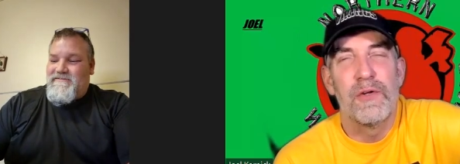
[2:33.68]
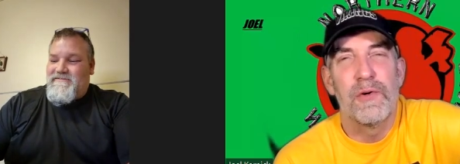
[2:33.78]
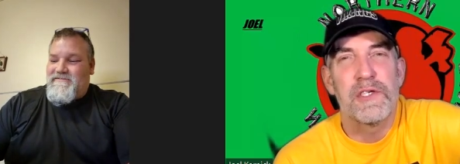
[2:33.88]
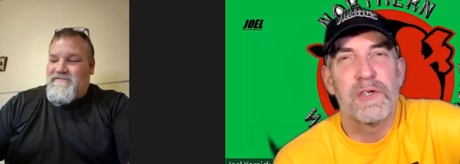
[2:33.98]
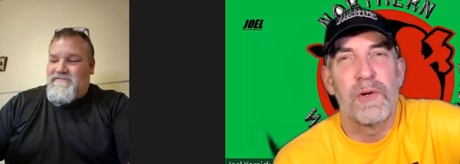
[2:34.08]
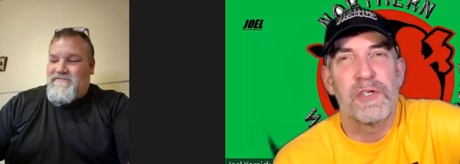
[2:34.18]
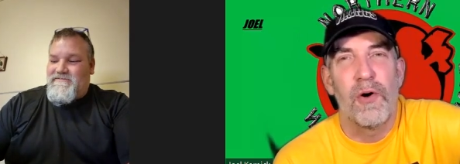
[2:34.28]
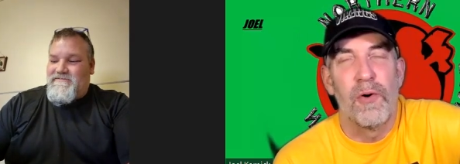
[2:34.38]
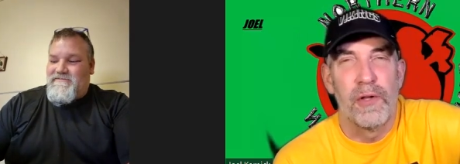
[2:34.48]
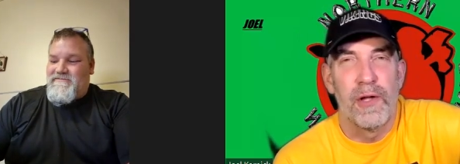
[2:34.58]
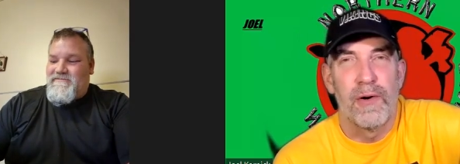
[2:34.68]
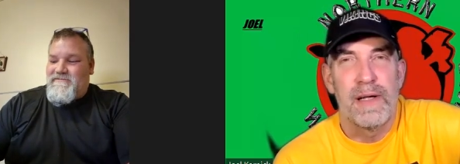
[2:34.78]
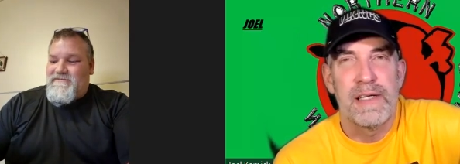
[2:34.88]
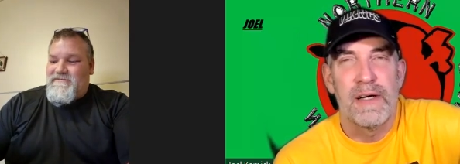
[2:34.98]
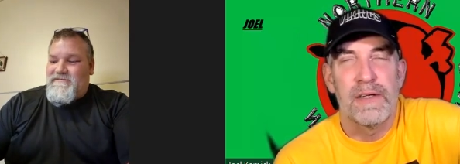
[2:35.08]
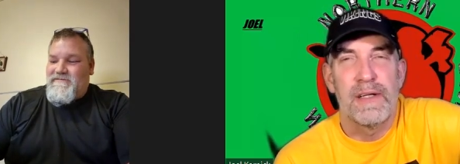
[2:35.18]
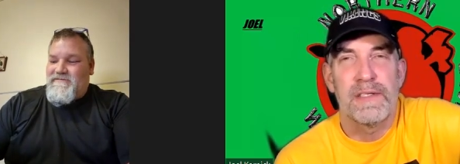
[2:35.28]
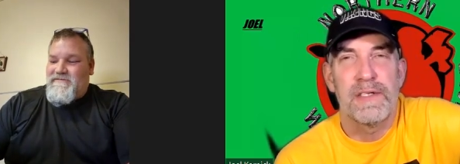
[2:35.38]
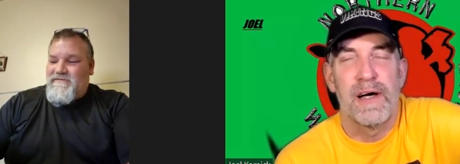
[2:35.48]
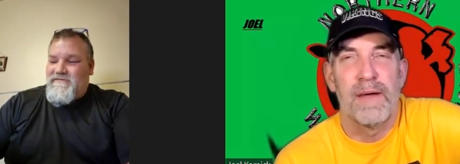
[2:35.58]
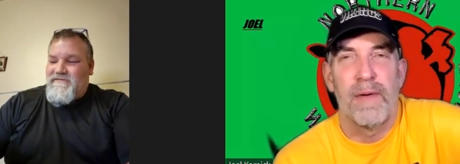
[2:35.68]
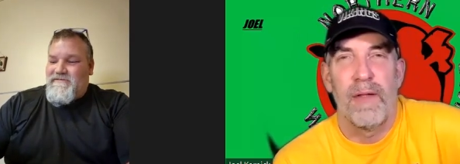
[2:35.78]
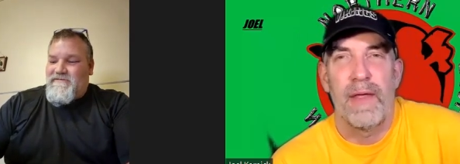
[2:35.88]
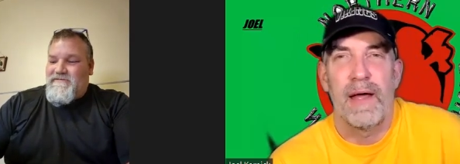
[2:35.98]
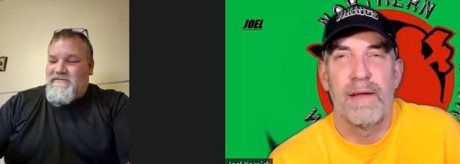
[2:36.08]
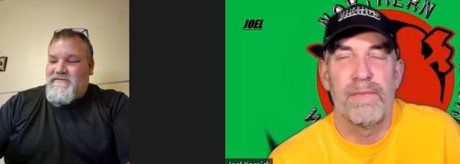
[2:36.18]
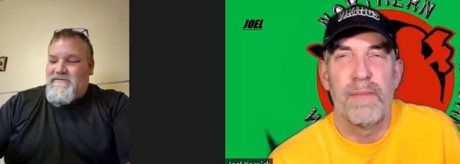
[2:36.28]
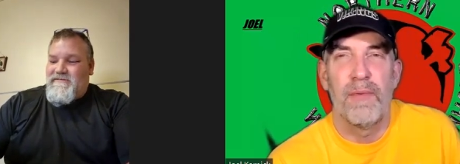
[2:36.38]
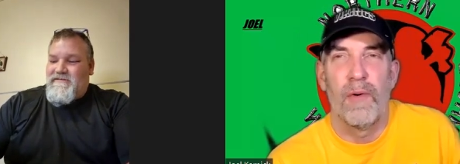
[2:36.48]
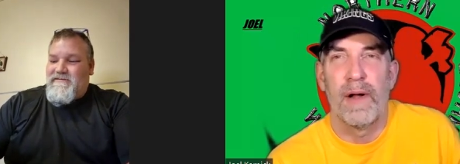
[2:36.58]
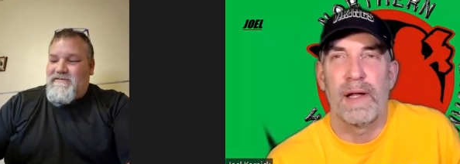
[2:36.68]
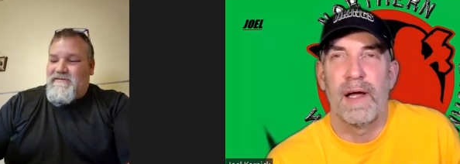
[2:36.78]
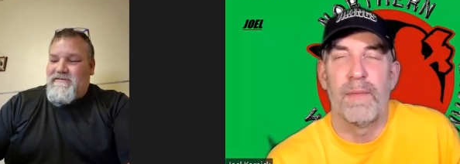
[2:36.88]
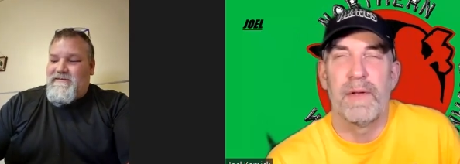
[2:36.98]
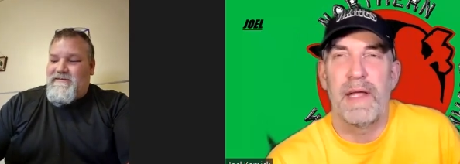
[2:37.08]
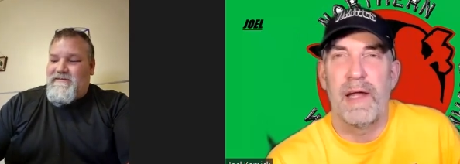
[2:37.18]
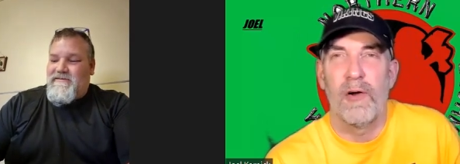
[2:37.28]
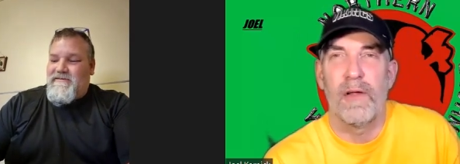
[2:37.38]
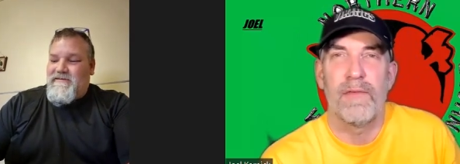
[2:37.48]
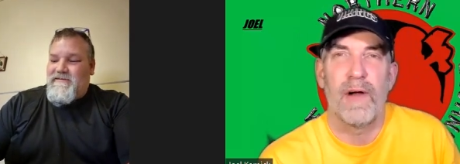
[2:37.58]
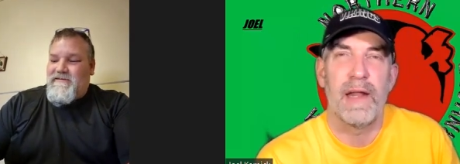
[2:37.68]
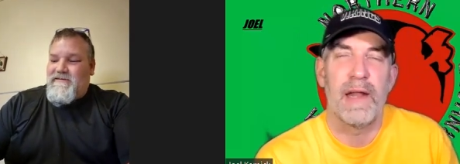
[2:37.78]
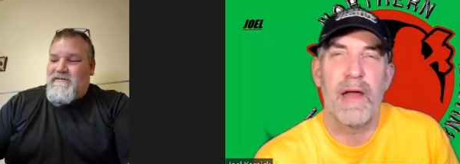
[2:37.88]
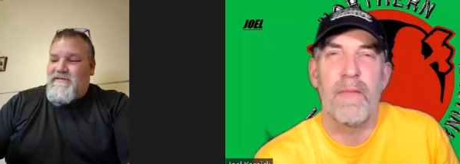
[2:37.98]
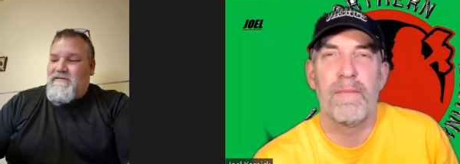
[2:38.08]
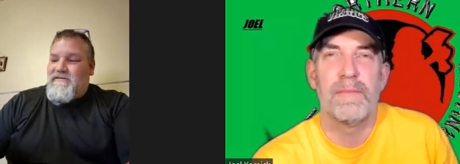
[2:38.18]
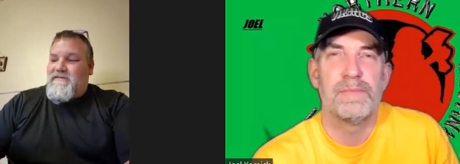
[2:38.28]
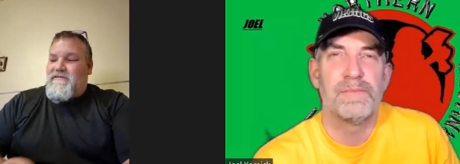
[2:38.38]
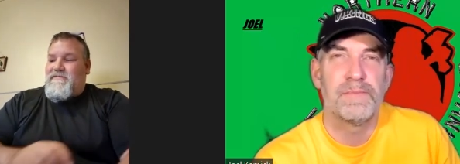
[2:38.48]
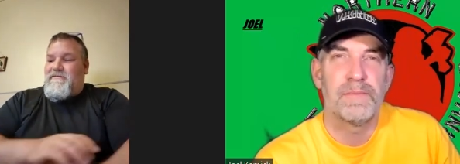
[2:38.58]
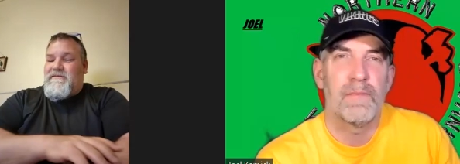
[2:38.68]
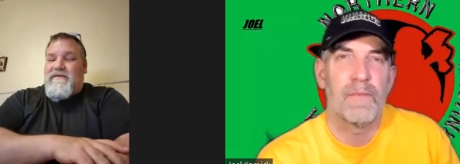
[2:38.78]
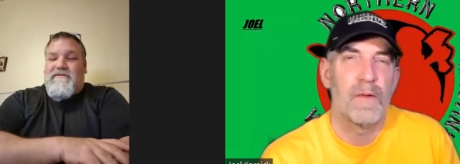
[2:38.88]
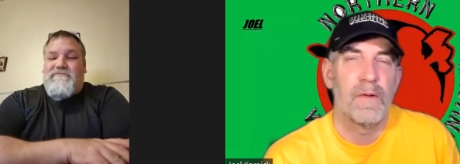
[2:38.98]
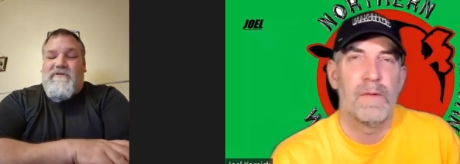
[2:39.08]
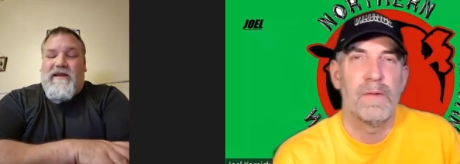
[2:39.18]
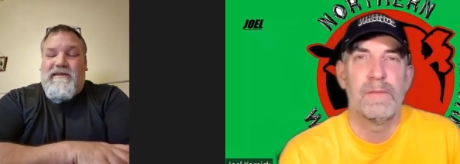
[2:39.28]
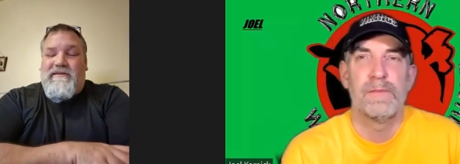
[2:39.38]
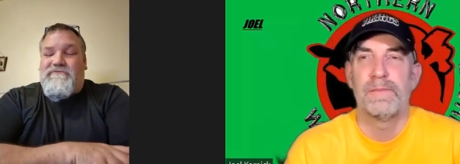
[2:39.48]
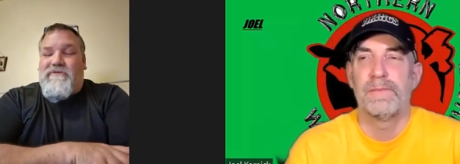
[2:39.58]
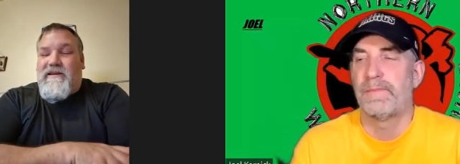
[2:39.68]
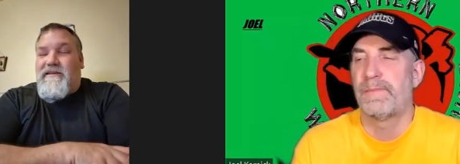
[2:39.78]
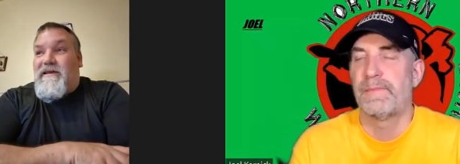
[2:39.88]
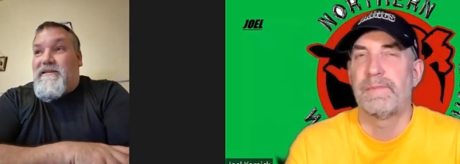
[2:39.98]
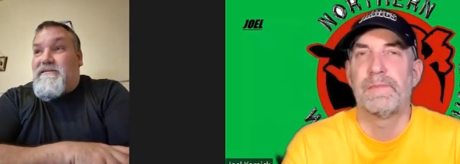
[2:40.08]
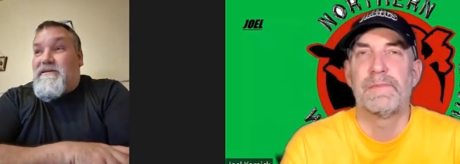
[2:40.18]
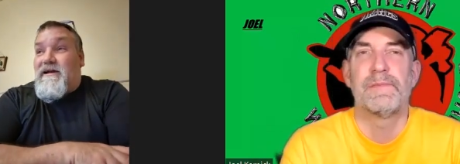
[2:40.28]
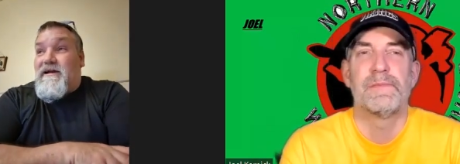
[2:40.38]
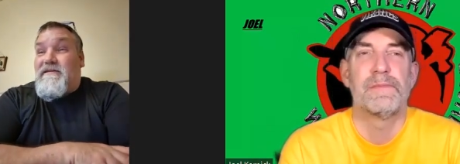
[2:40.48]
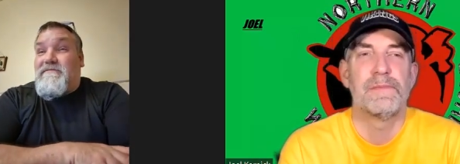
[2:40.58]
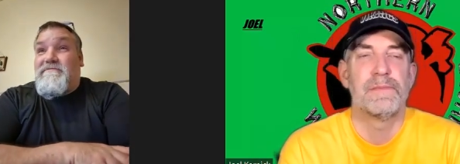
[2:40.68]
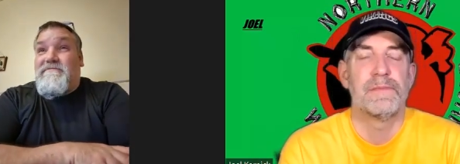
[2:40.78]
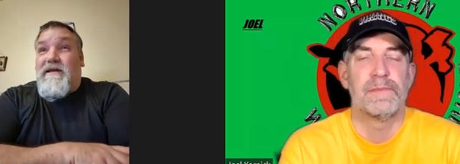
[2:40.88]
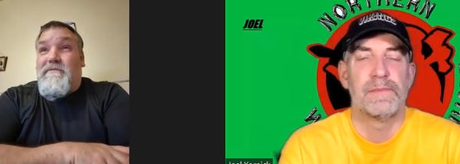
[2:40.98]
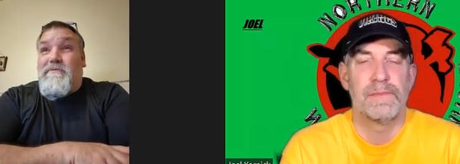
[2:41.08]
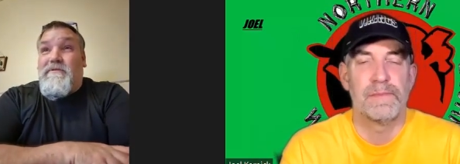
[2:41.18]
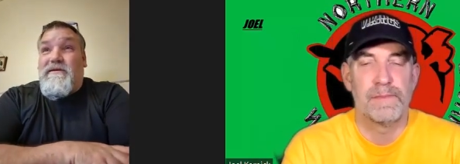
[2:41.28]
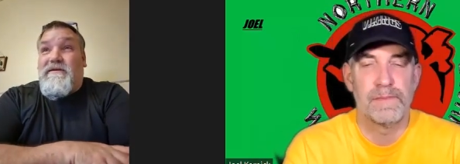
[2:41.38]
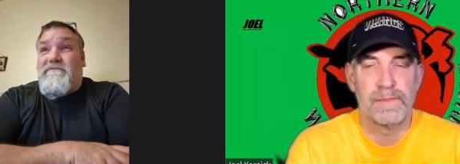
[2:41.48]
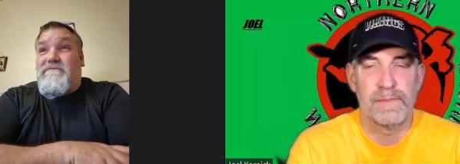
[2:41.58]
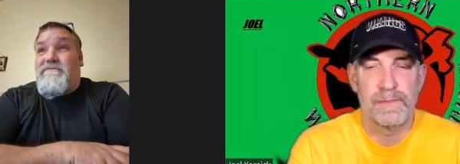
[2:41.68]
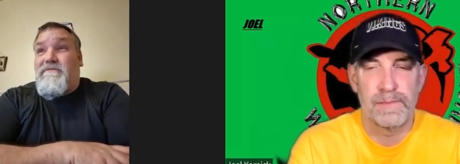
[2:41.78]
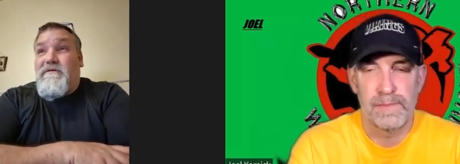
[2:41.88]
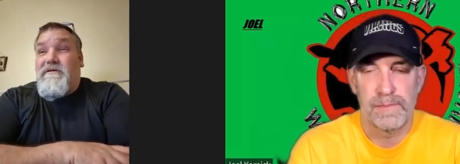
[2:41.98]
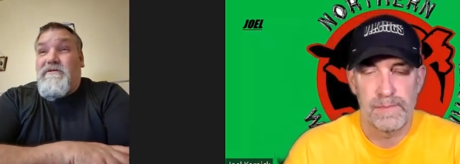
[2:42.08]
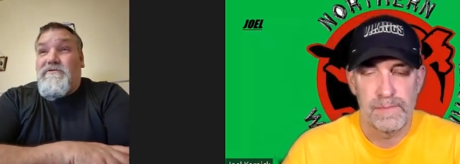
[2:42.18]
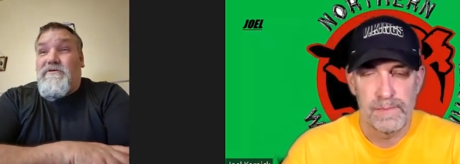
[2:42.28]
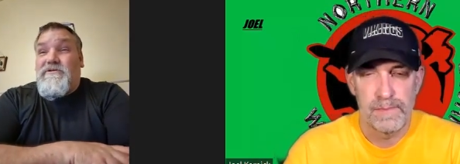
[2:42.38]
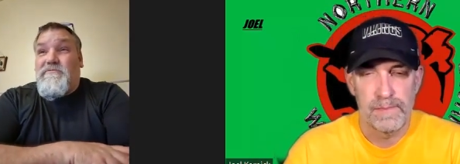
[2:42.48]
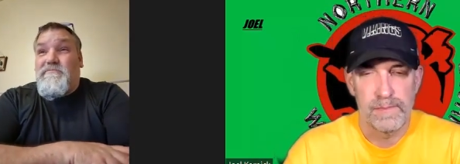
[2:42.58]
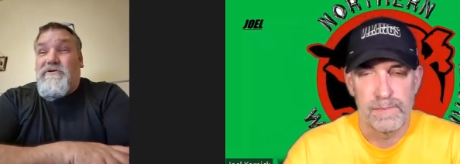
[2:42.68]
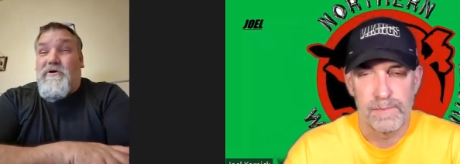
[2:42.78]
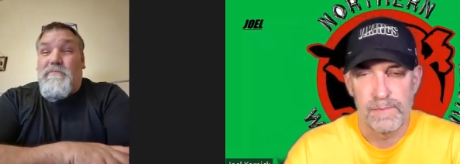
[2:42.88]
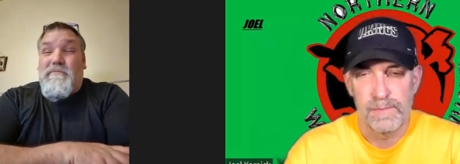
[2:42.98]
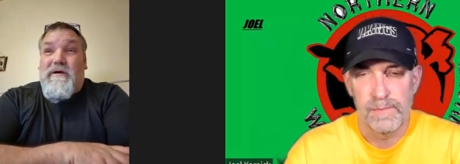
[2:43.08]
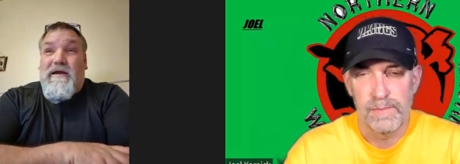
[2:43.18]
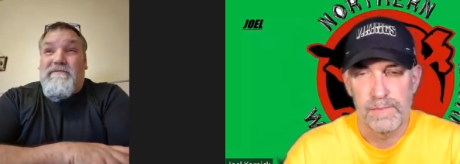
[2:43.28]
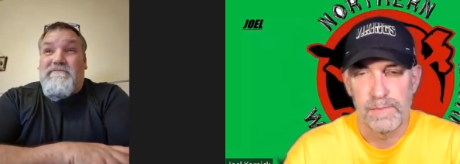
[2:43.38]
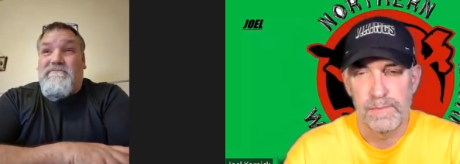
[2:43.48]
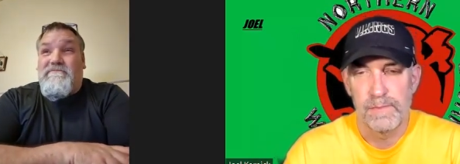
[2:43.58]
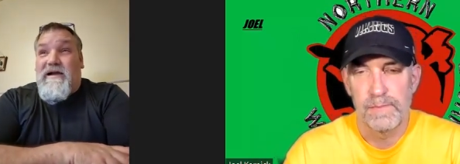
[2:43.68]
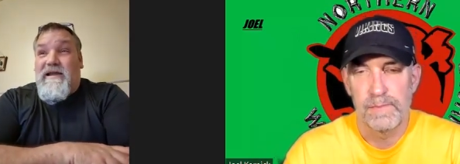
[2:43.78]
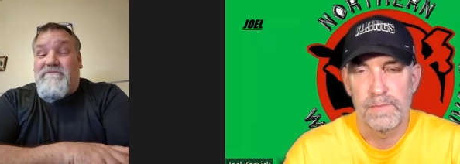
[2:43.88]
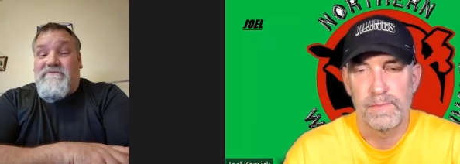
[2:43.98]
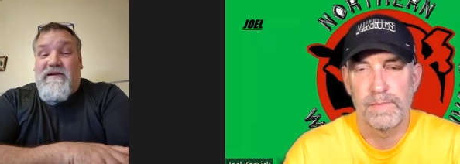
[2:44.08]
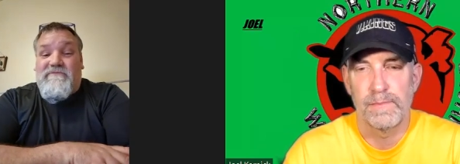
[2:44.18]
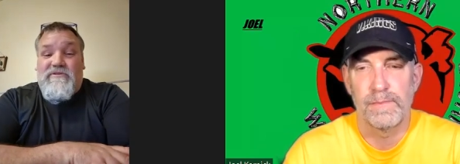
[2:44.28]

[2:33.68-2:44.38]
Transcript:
Speaker 1: gonna do a switcholio, right? Tell us talk about that if people want to come a day early Friday night.
Speaker 2: Yeah, Friday, Friday night, uh, I believe doors will be open by five, five